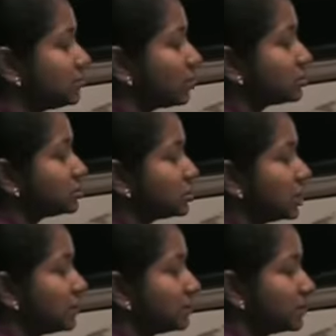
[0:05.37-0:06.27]
what
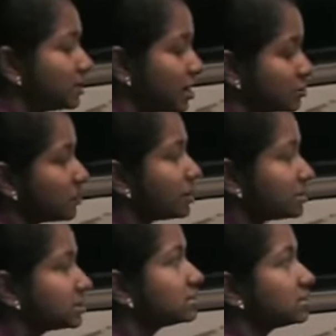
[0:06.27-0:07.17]
shape the
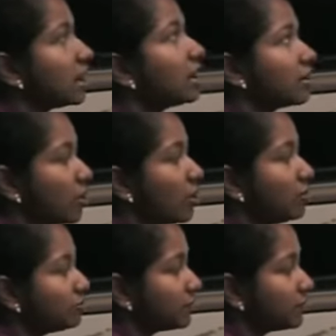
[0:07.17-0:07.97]
nanoparticles are of.